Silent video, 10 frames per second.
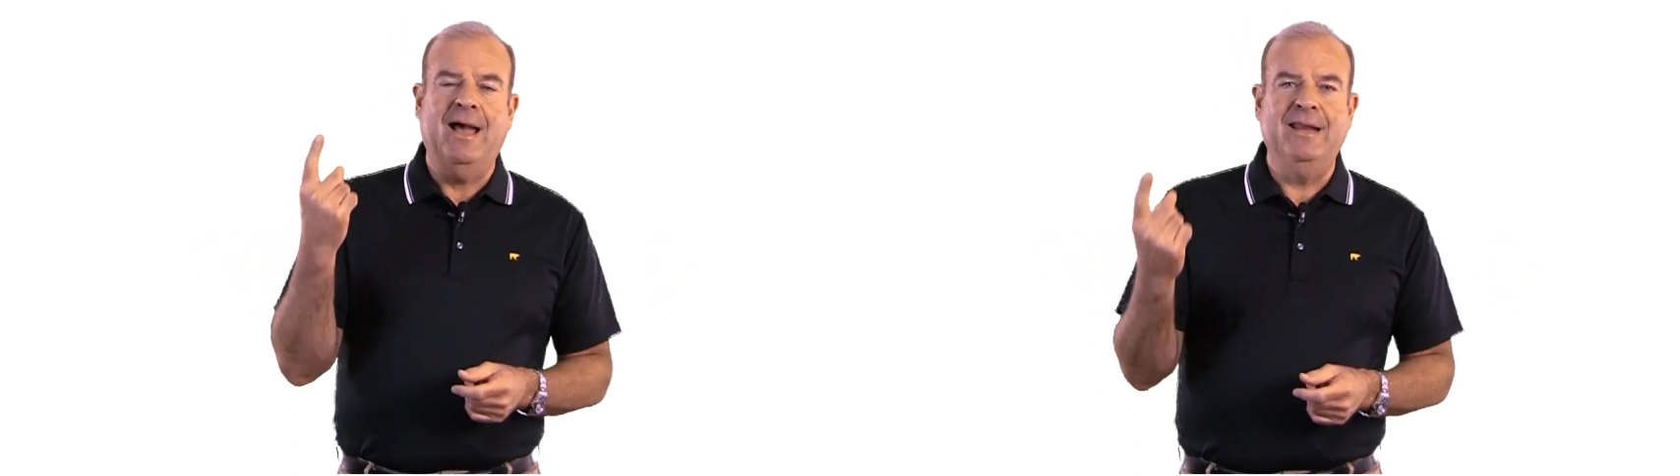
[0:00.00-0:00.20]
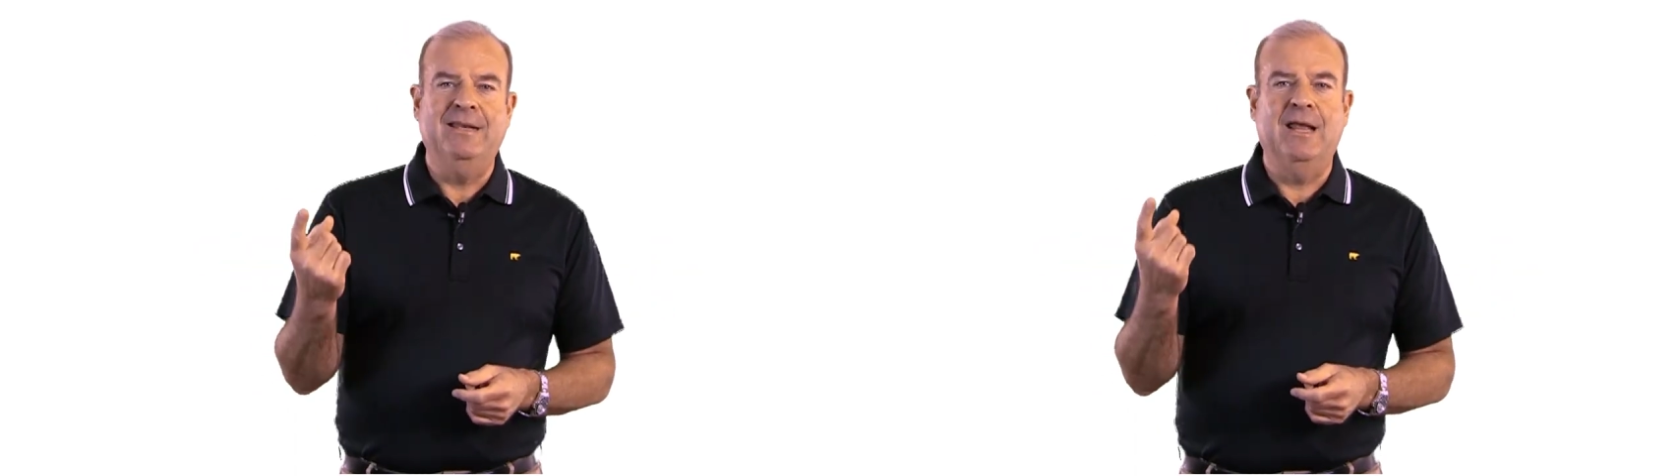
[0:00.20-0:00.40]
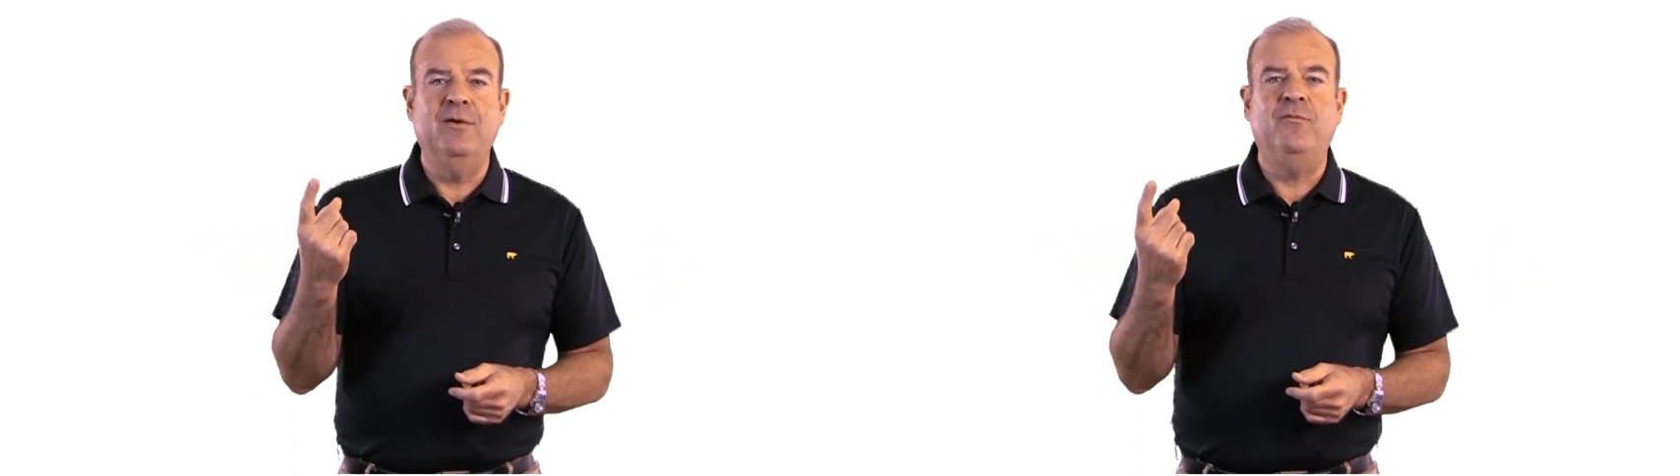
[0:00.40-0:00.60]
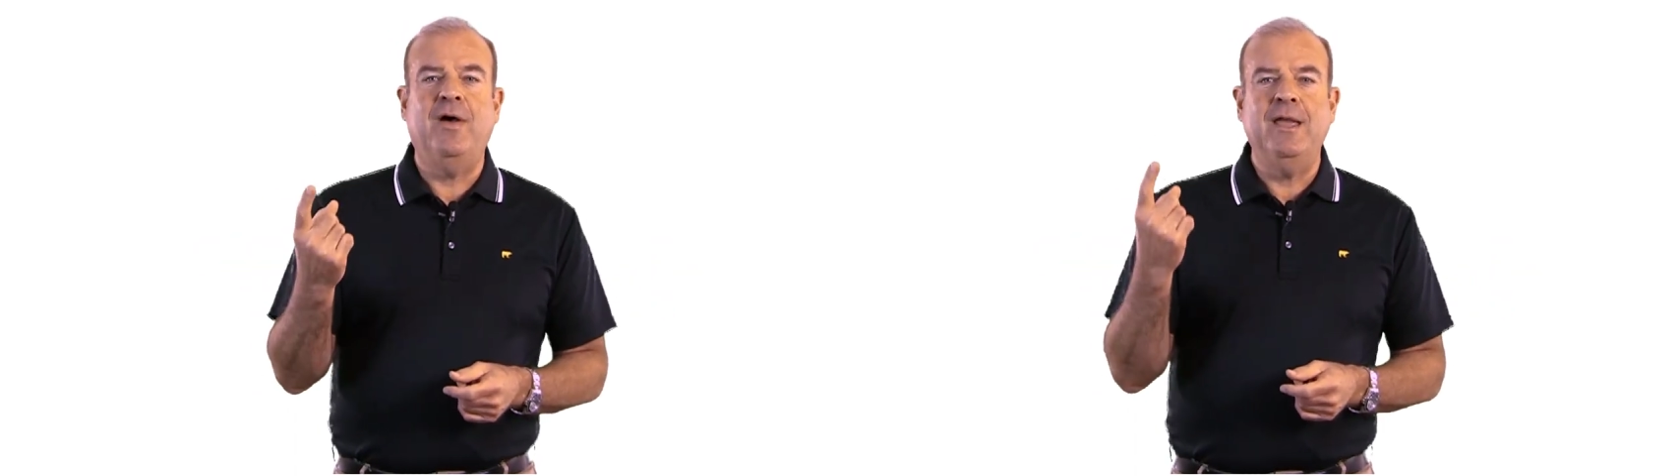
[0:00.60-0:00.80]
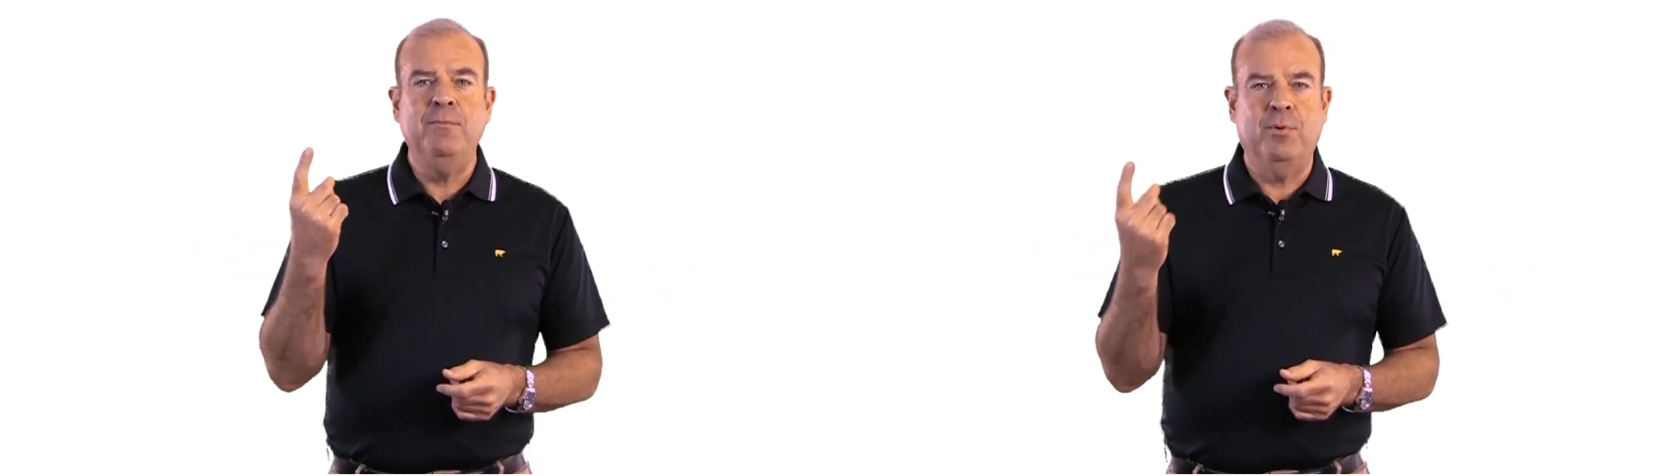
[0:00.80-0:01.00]

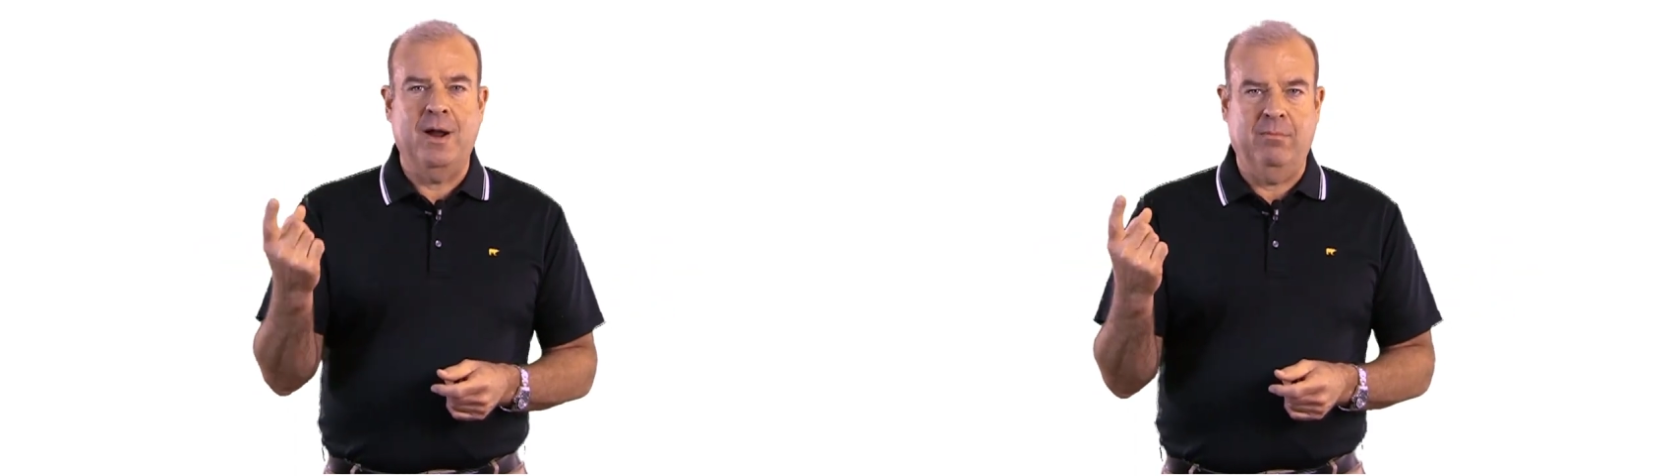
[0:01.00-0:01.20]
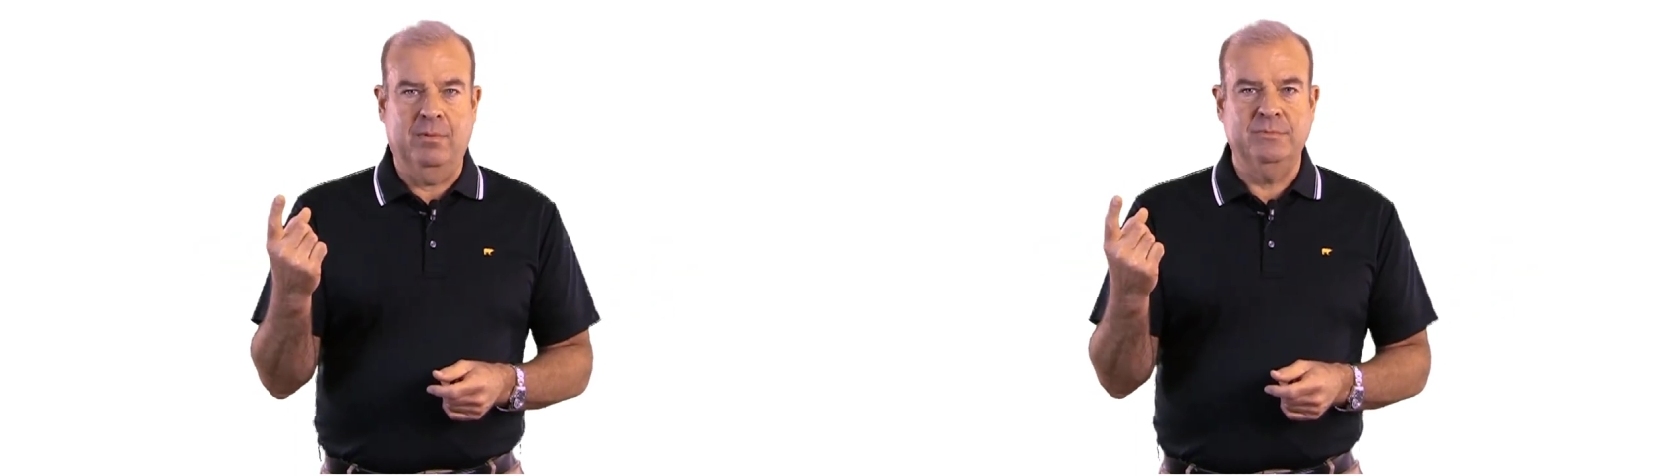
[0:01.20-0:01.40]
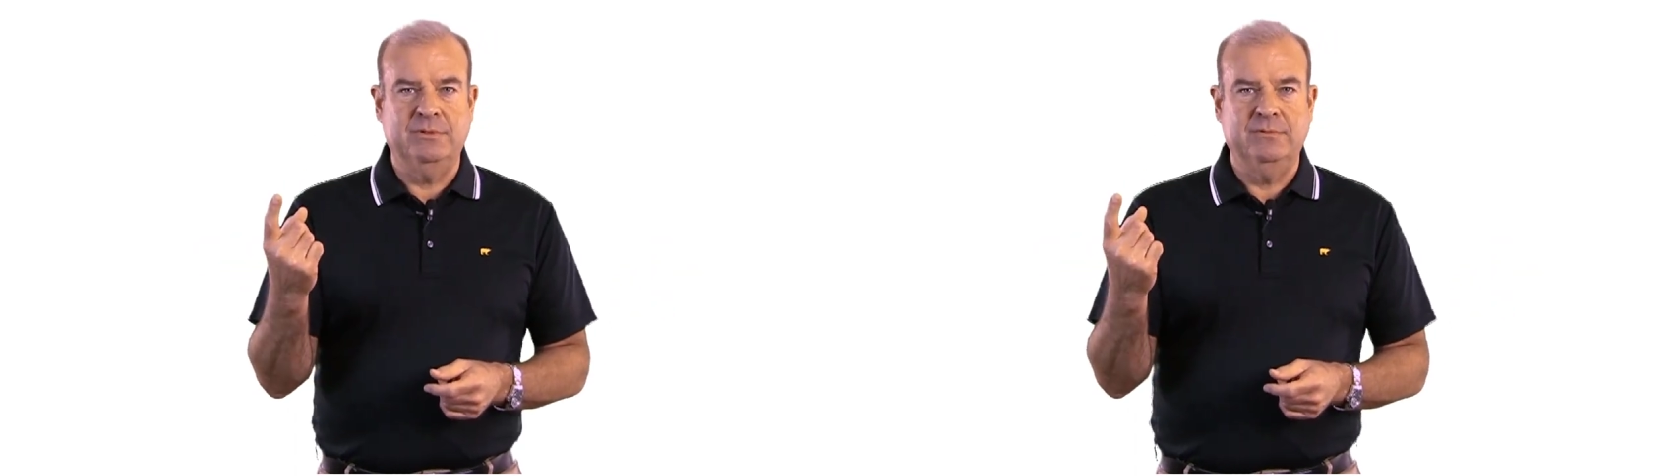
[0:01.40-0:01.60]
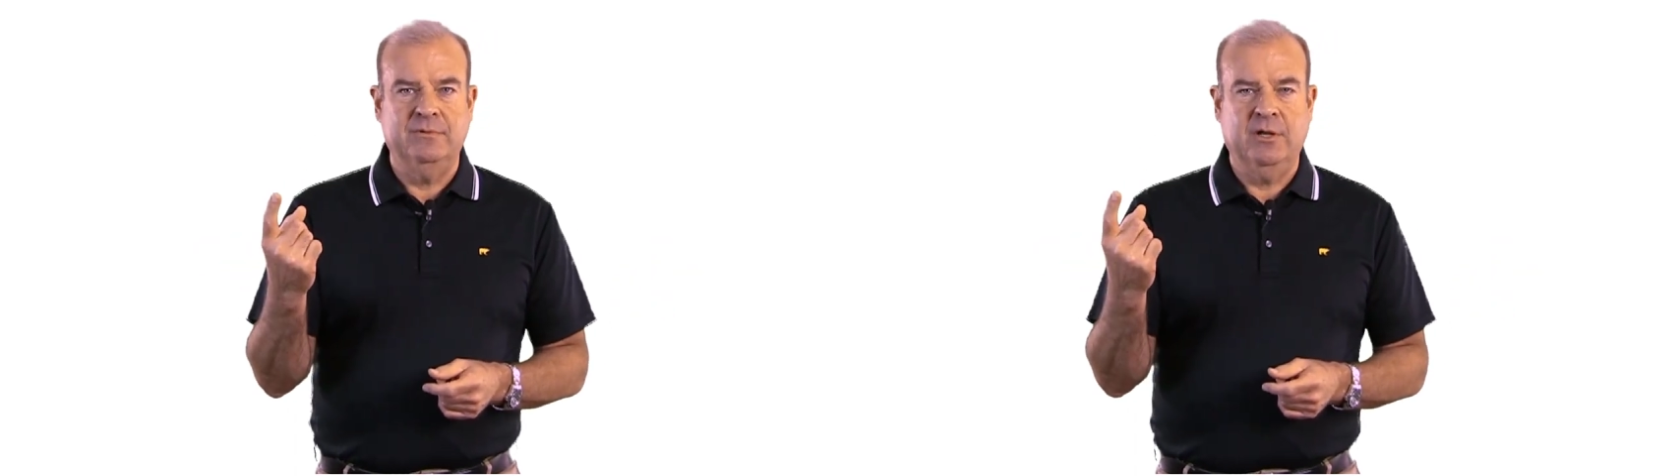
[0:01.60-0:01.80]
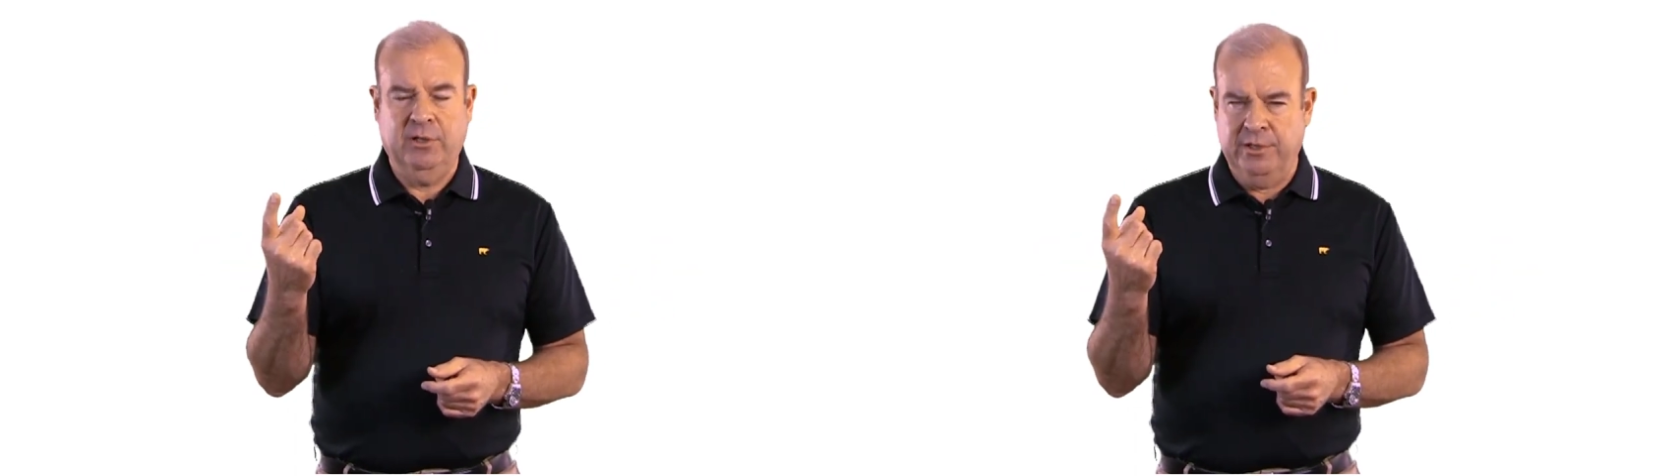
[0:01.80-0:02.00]
identifying problems
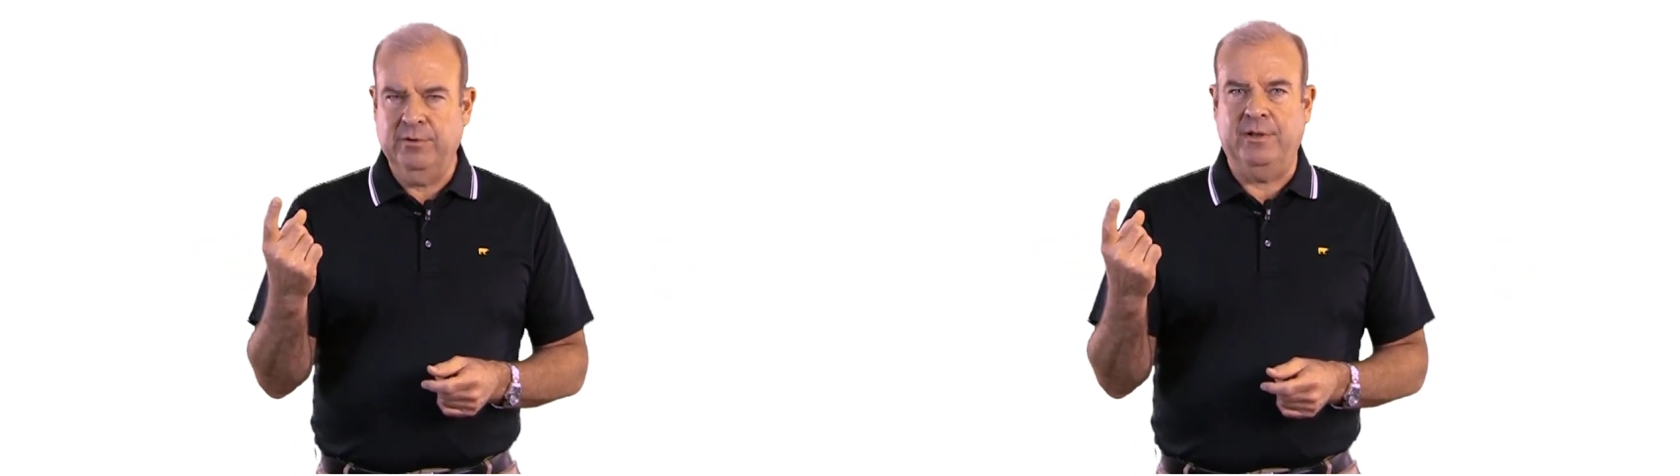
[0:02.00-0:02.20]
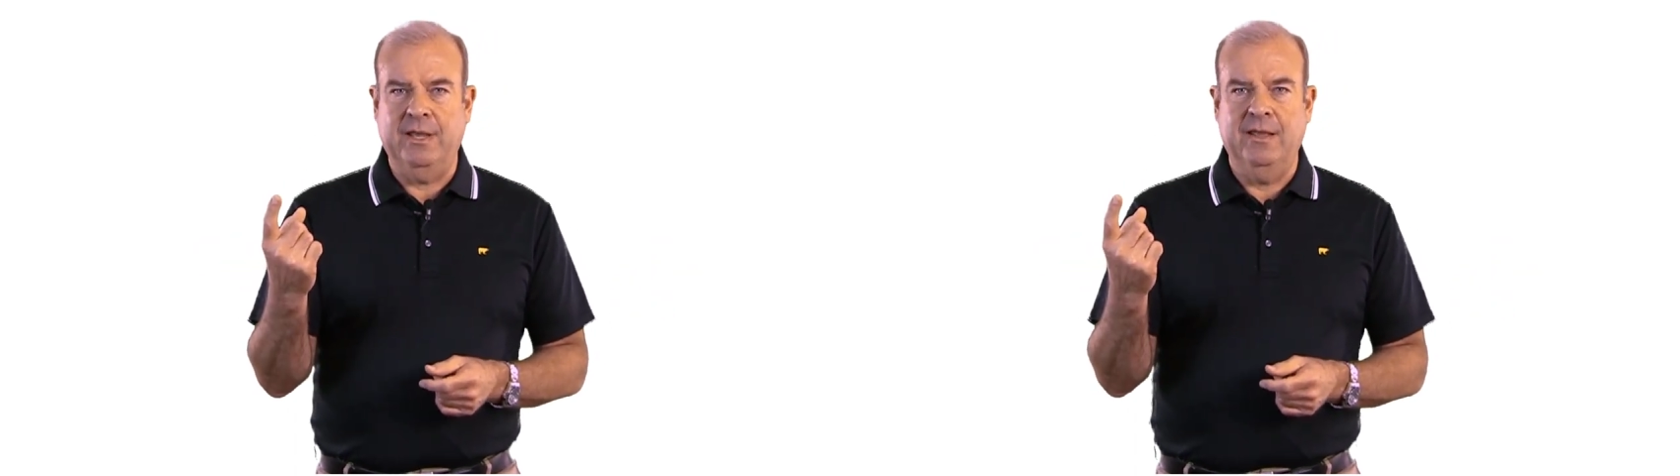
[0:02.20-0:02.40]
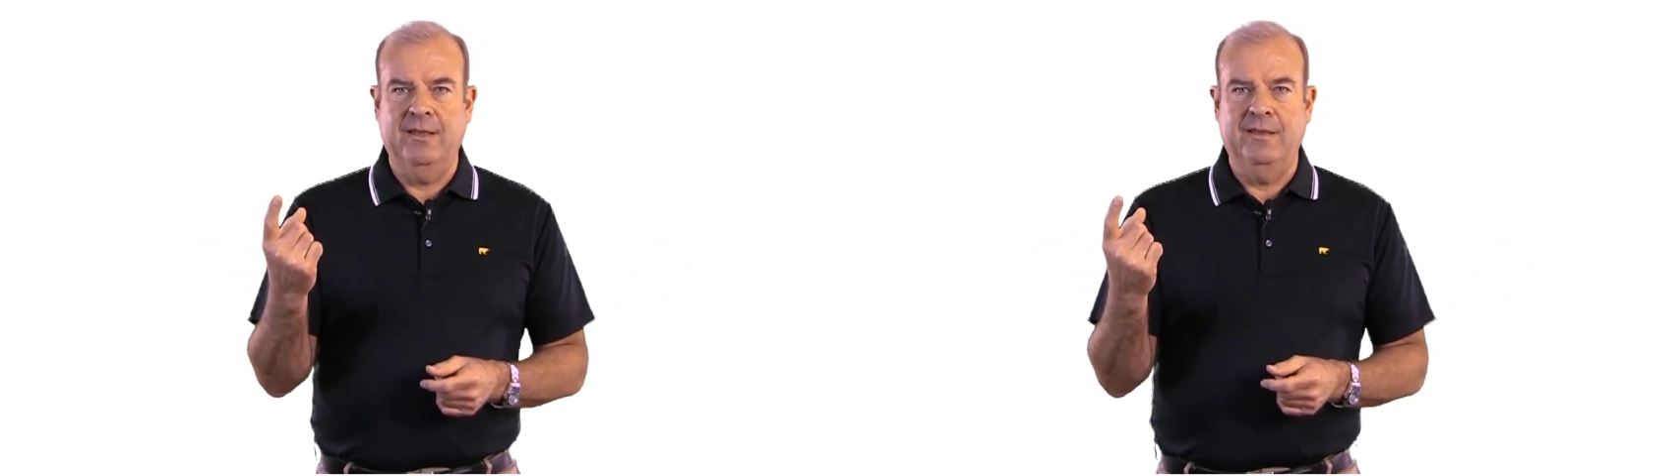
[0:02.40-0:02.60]
clearly